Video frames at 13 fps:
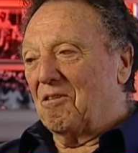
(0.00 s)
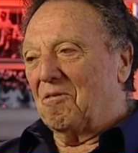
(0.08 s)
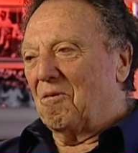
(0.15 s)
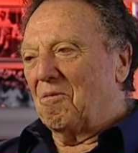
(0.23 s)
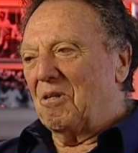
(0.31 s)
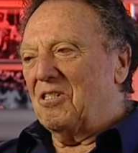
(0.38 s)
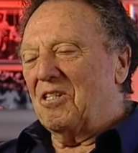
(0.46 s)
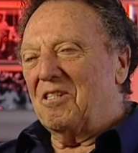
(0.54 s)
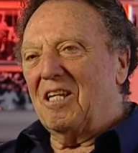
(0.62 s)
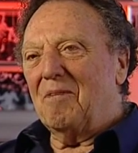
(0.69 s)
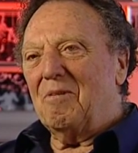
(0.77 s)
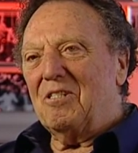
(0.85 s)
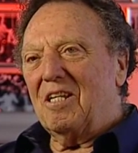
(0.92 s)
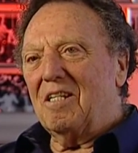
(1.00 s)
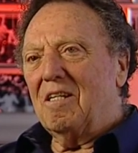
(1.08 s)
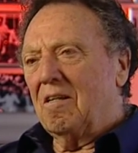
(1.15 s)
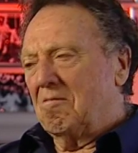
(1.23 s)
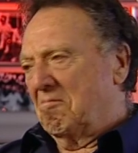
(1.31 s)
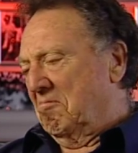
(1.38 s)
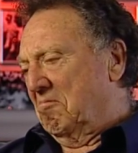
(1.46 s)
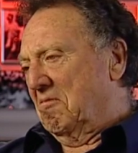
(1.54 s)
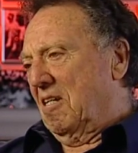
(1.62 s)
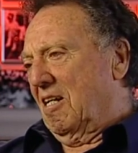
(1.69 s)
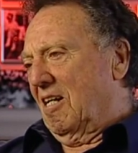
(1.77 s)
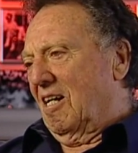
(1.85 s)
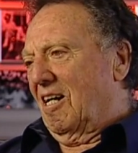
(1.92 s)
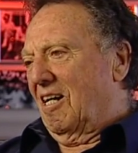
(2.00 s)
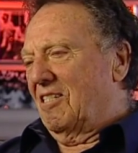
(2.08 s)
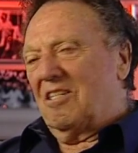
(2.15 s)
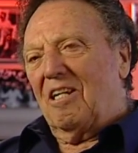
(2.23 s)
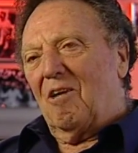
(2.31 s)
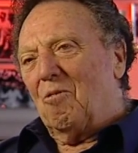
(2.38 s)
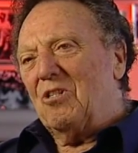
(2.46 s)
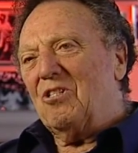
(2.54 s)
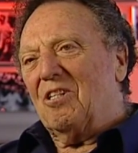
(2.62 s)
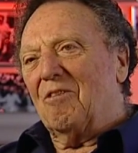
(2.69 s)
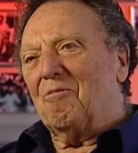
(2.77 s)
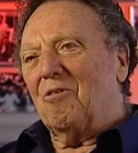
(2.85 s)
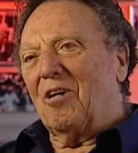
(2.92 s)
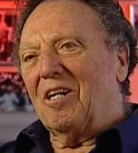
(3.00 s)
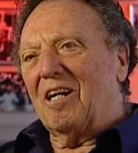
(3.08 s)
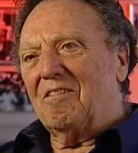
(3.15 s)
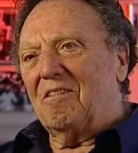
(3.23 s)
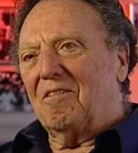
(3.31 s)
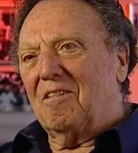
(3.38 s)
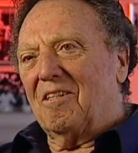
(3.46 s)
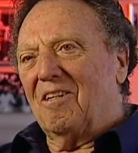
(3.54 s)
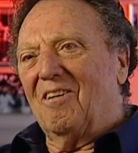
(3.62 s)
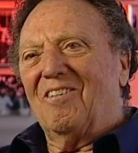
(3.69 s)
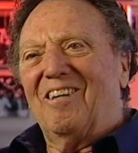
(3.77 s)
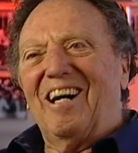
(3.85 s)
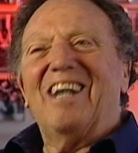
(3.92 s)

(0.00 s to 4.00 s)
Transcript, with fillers: I said, Well, what's the theme? He said, he said, I'll whistle it for you. I said, No.